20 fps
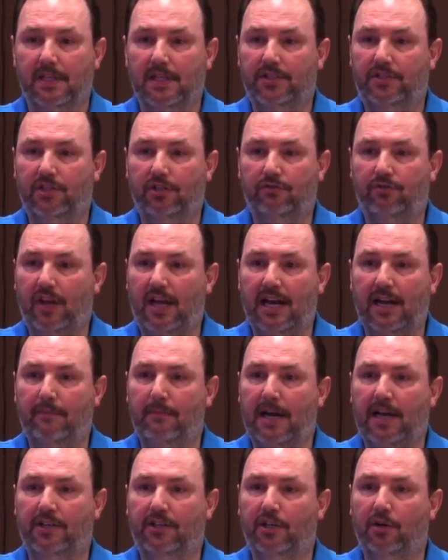It's just flying
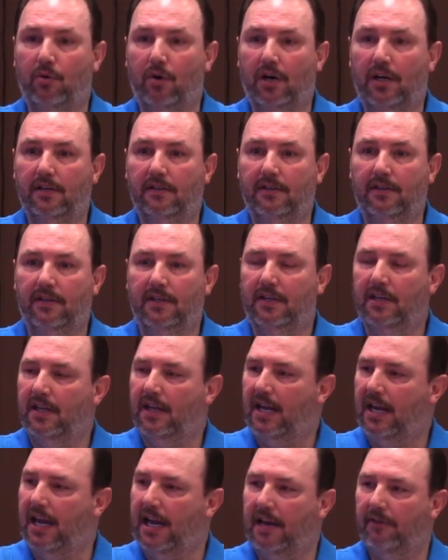by. And you know what?
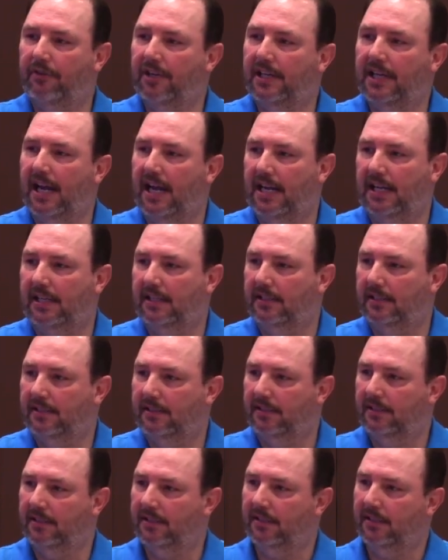Every day,
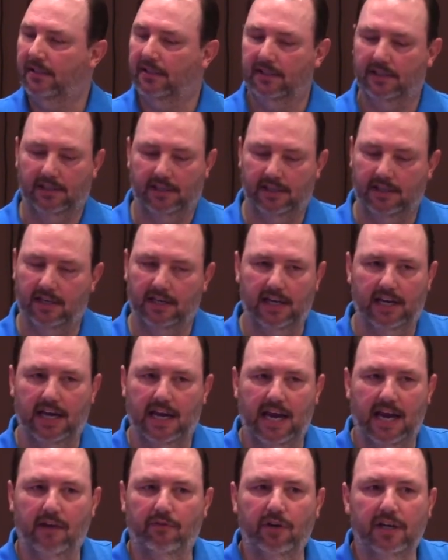
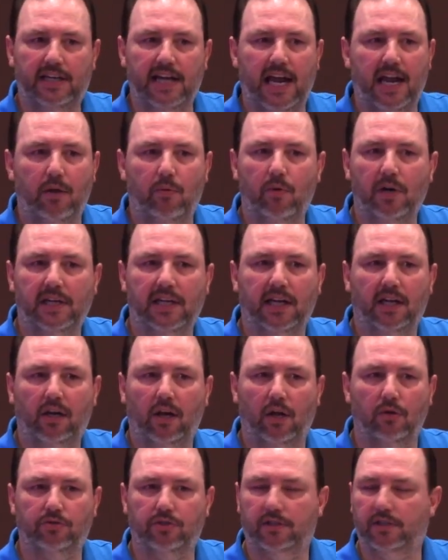every day we get
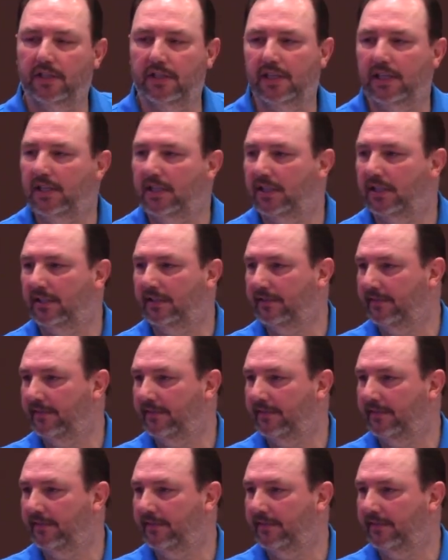closer to the end.